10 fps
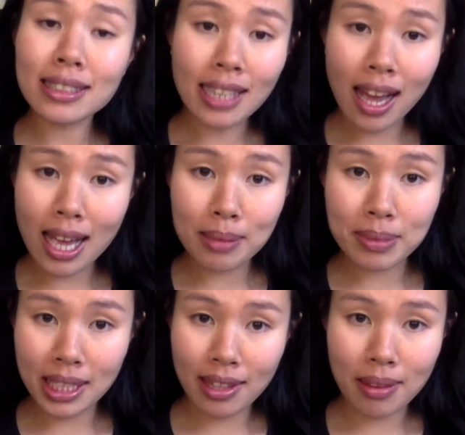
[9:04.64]
times
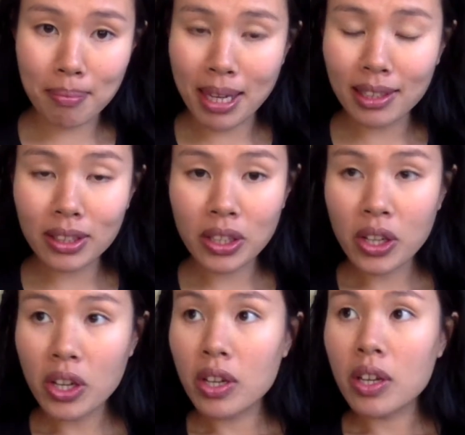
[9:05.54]
in the month,
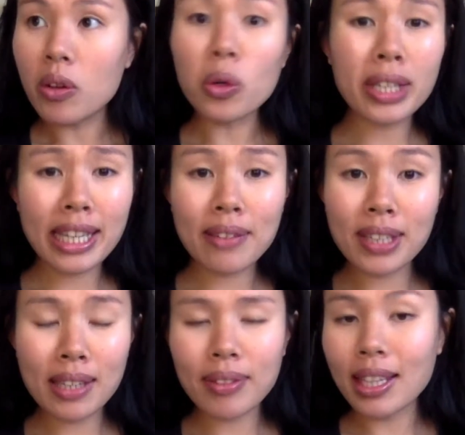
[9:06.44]
or even
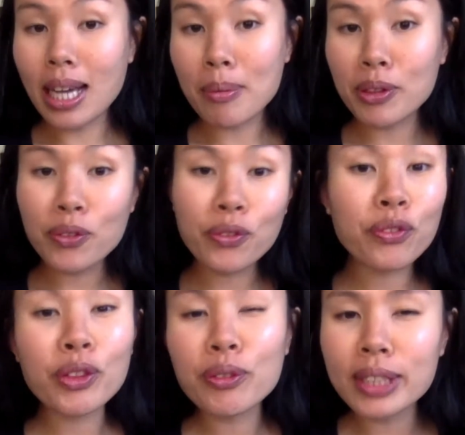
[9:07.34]
if they come in
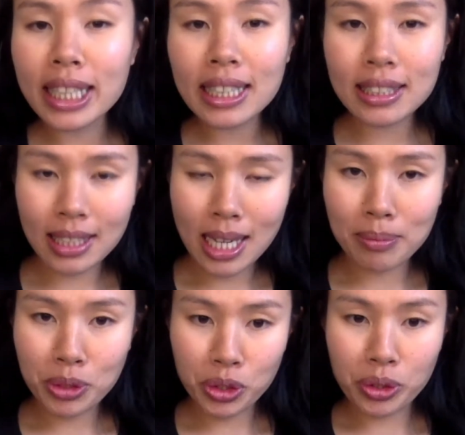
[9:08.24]
15
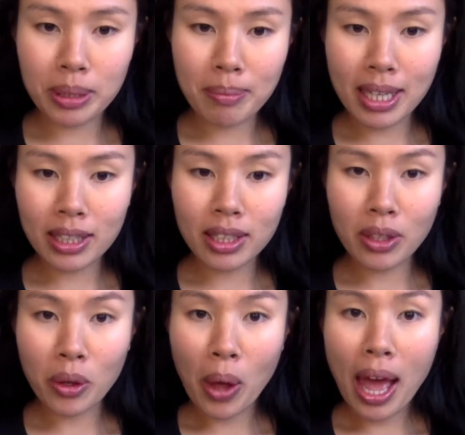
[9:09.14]
times during the month,
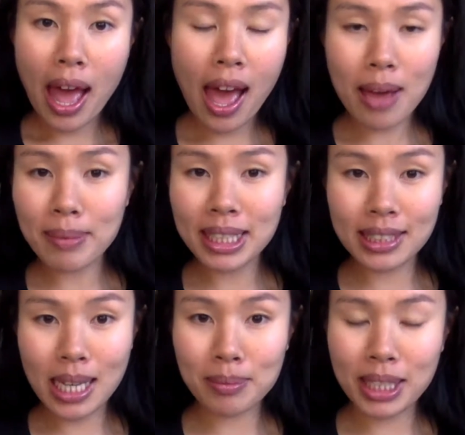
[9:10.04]
how many
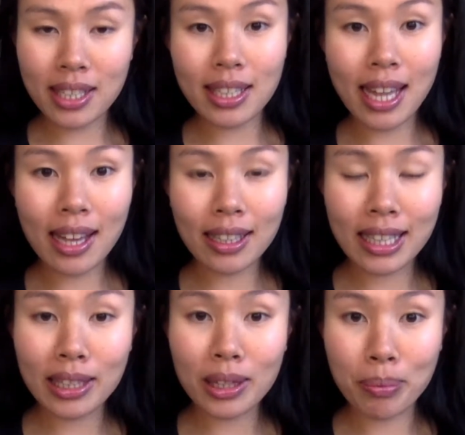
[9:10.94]
times can you
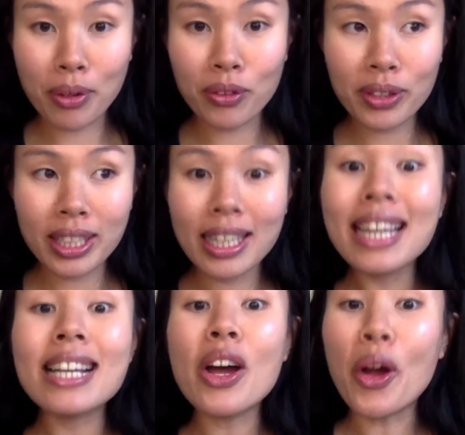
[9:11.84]
calculate the profit?
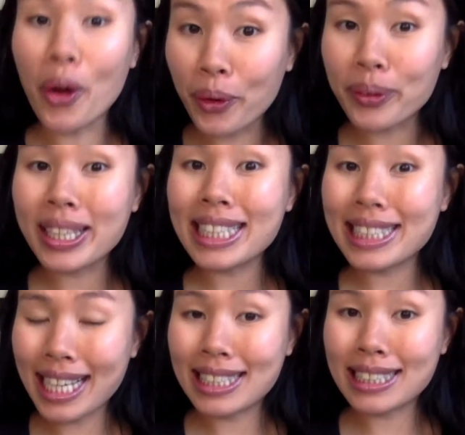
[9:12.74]
Only
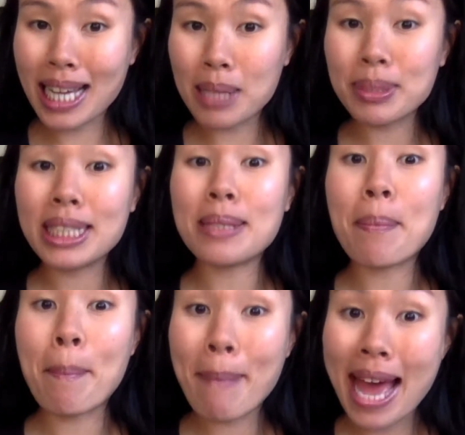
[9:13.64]
10 times. It's
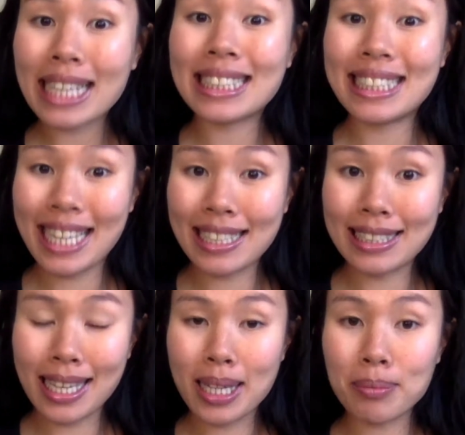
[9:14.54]
max 10
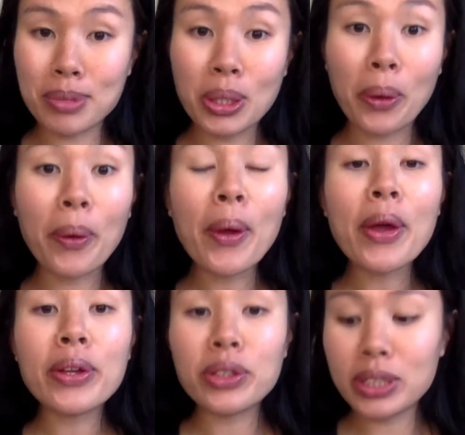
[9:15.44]
times. So
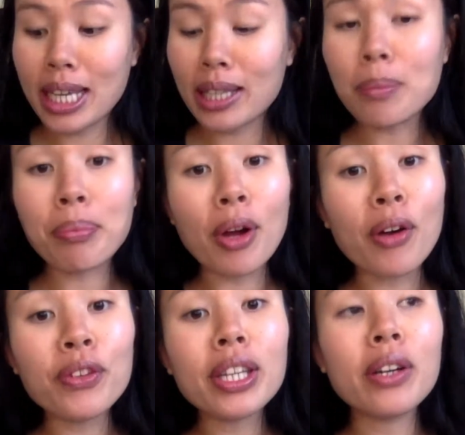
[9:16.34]
you take the
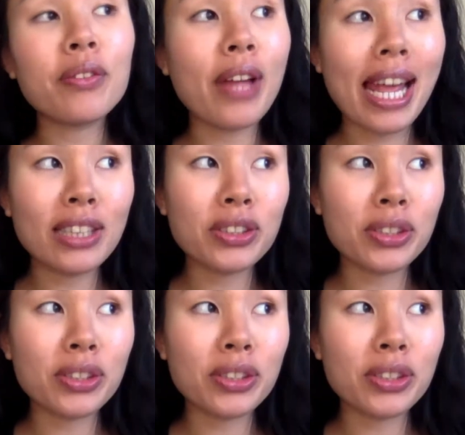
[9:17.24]
profit of $8.